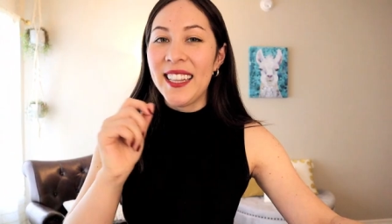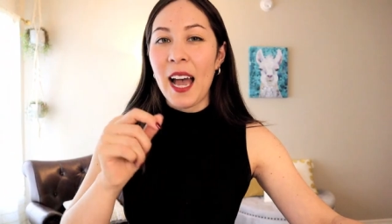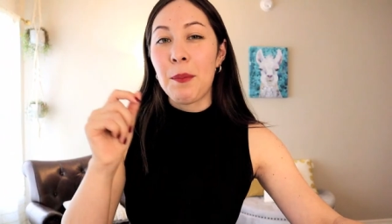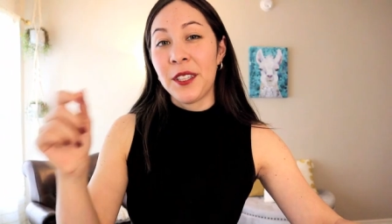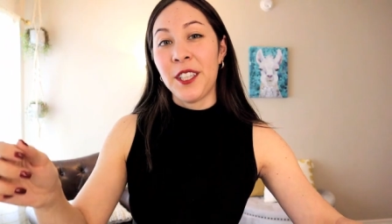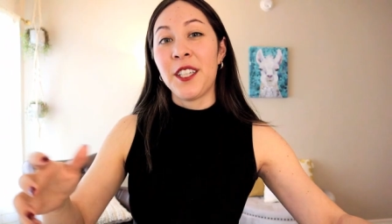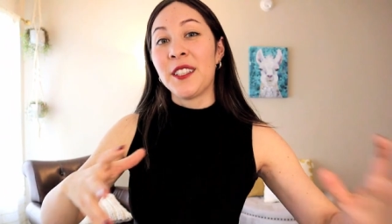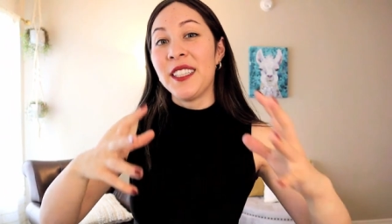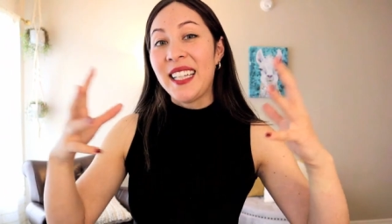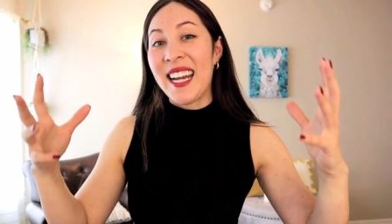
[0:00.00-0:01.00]
in that
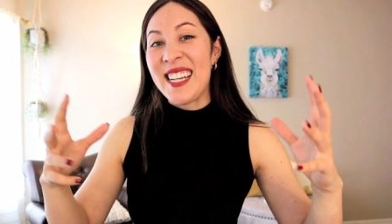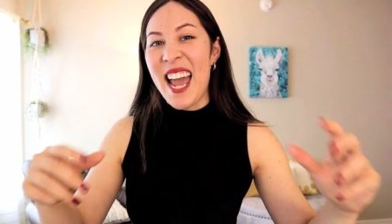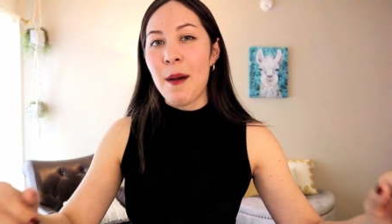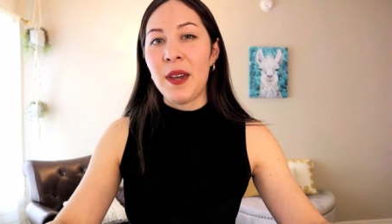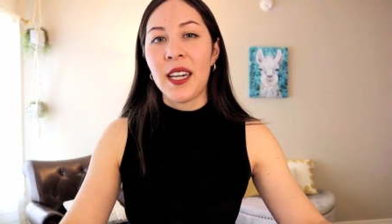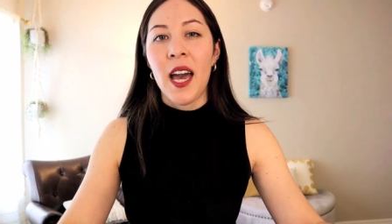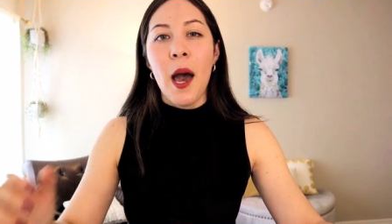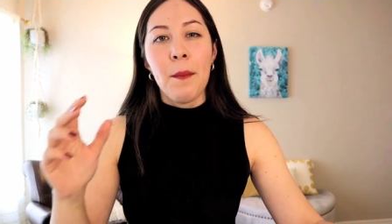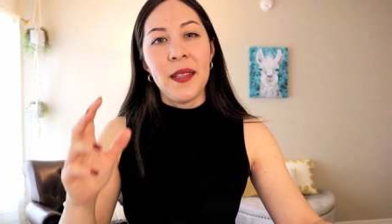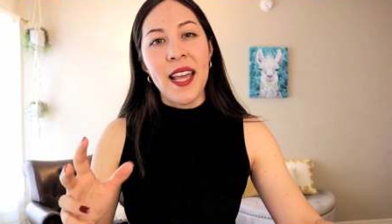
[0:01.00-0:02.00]
particular dynamic.
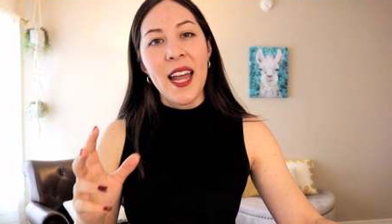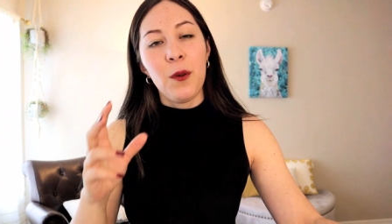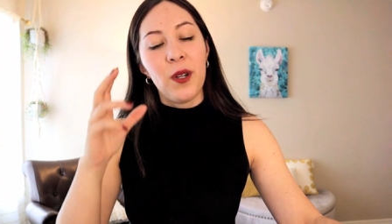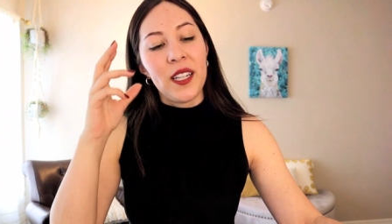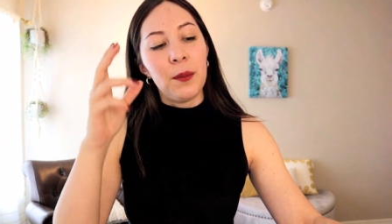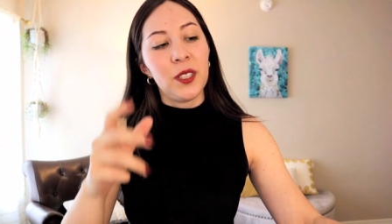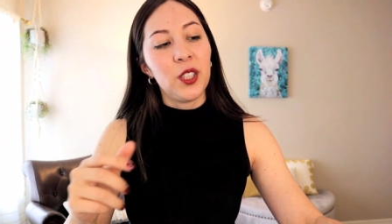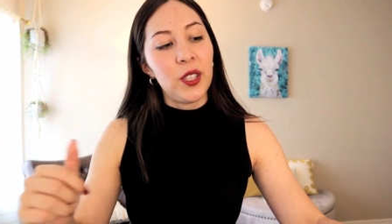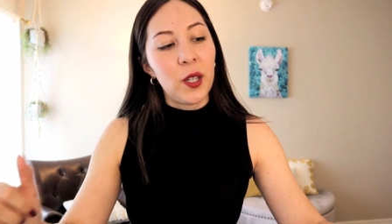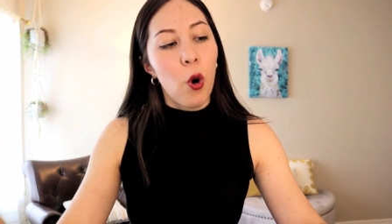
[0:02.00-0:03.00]
But then when it comes
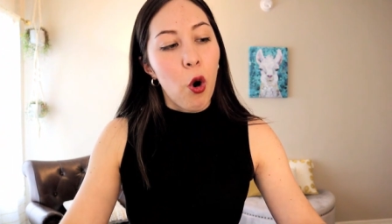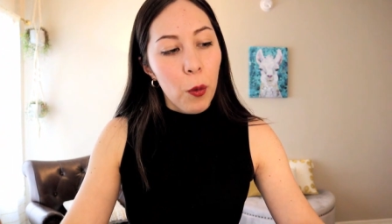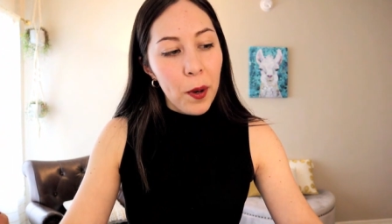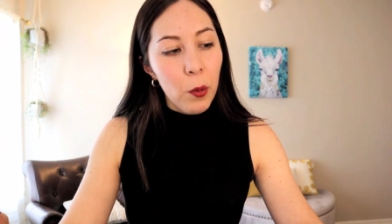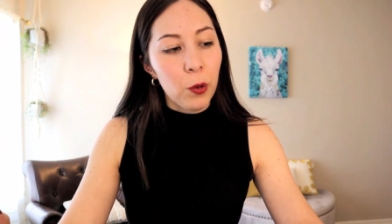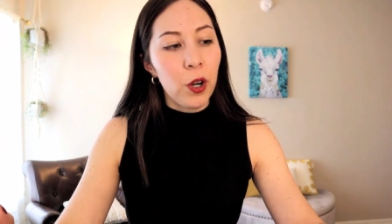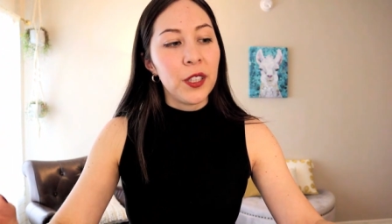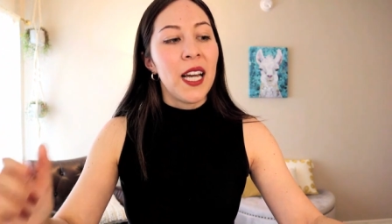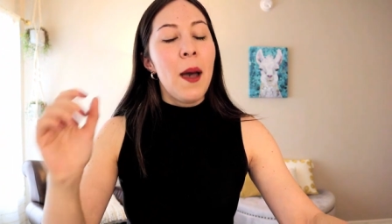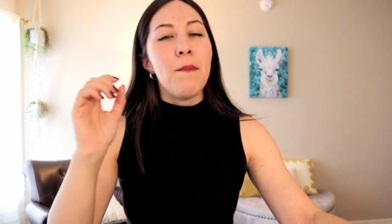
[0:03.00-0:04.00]
to the corporate world,